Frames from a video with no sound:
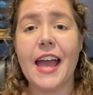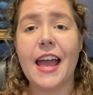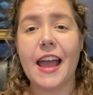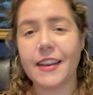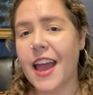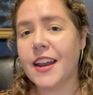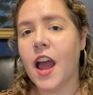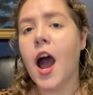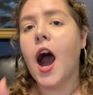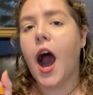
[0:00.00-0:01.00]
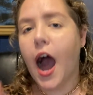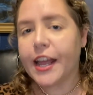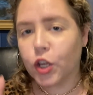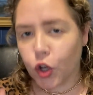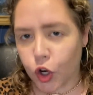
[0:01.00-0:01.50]
And yet, I
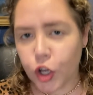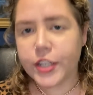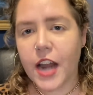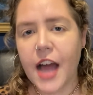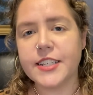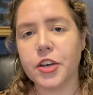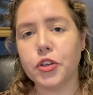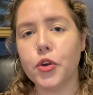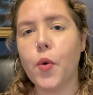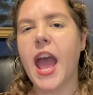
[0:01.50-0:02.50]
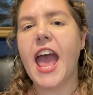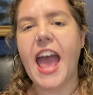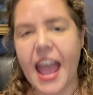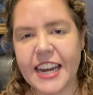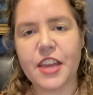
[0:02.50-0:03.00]
could not tell you
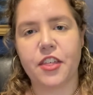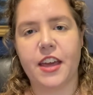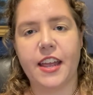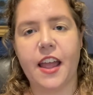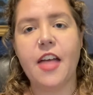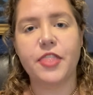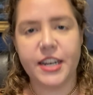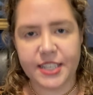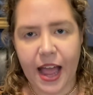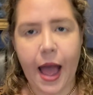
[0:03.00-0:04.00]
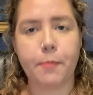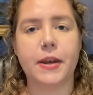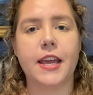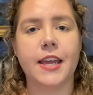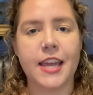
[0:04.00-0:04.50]
anything that is
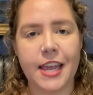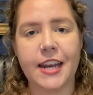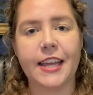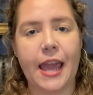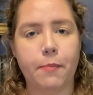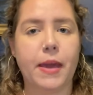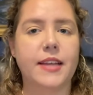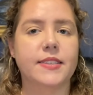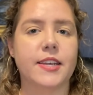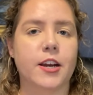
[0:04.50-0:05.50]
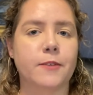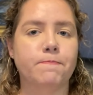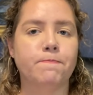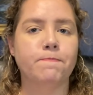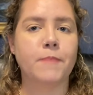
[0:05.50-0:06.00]
happening in campaigns here.
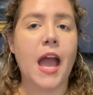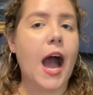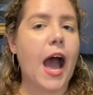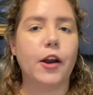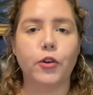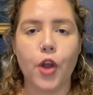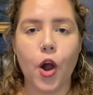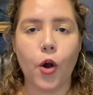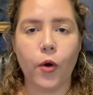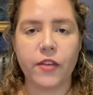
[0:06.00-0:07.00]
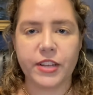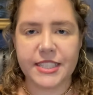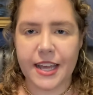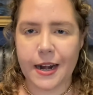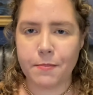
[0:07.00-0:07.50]
I don't know if it's
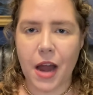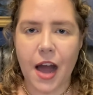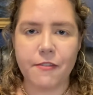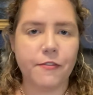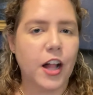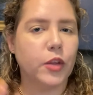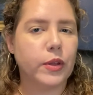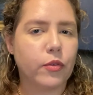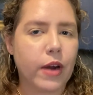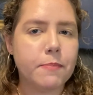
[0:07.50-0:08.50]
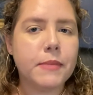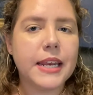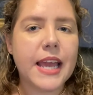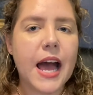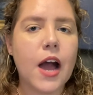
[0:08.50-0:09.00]
that I'm not following the right
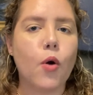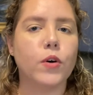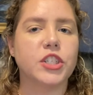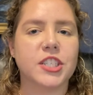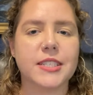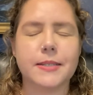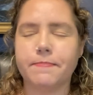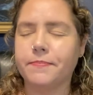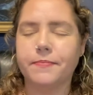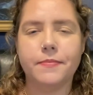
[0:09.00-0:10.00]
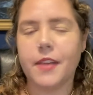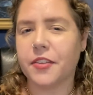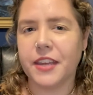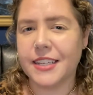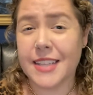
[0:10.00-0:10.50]
media or just
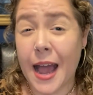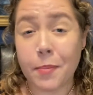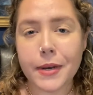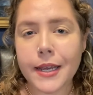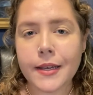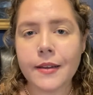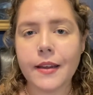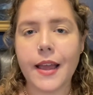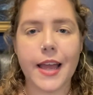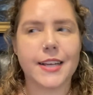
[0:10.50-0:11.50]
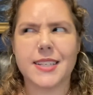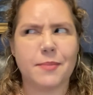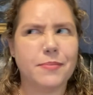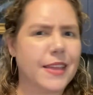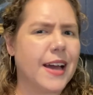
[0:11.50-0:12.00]
nothing is happening
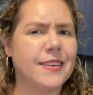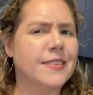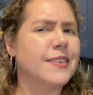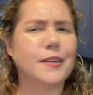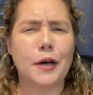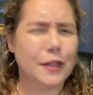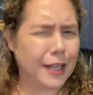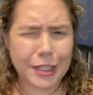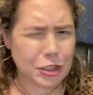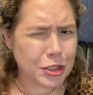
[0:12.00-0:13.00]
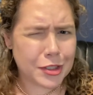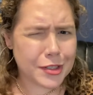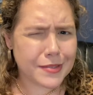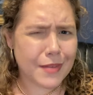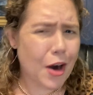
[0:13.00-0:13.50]
except that elections
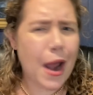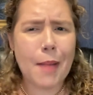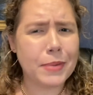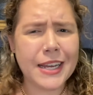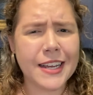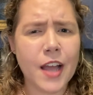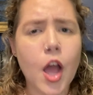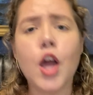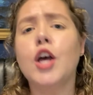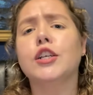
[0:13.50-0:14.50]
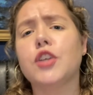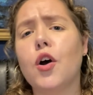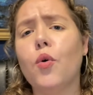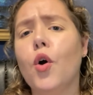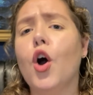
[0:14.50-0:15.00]
are happening.
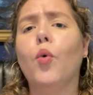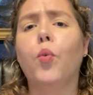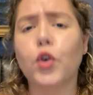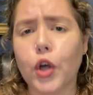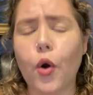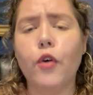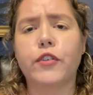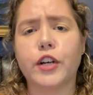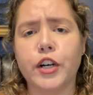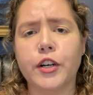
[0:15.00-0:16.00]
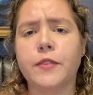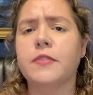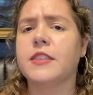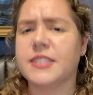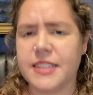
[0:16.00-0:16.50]
So we'll go over
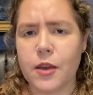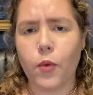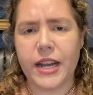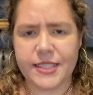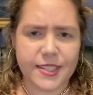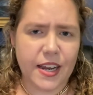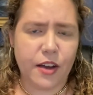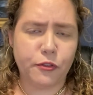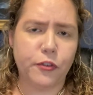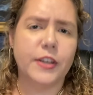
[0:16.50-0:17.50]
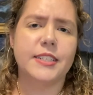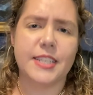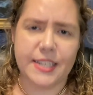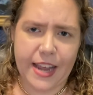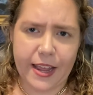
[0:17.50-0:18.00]
the statewide stuff
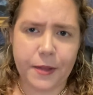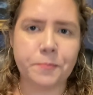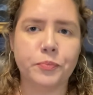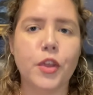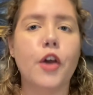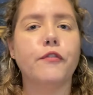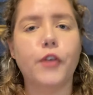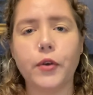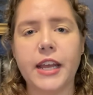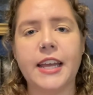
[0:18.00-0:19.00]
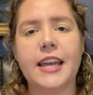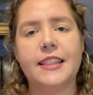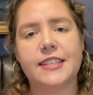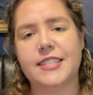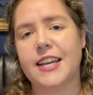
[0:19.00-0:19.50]
today. Voting in the
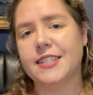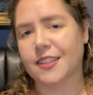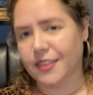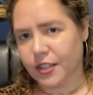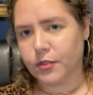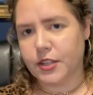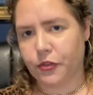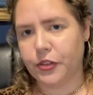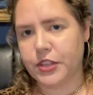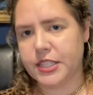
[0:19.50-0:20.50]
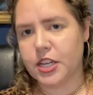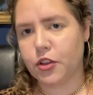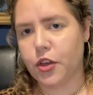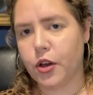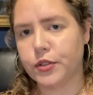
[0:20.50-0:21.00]
state is a little different this year
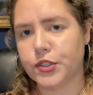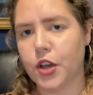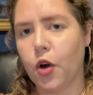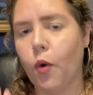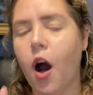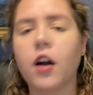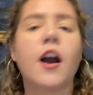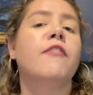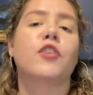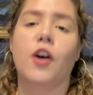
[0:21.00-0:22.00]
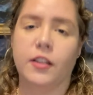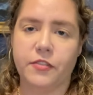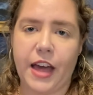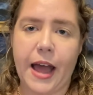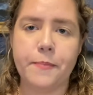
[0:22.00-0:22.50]
though, so I'll cover all of
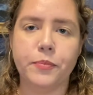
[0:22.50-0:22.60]
that.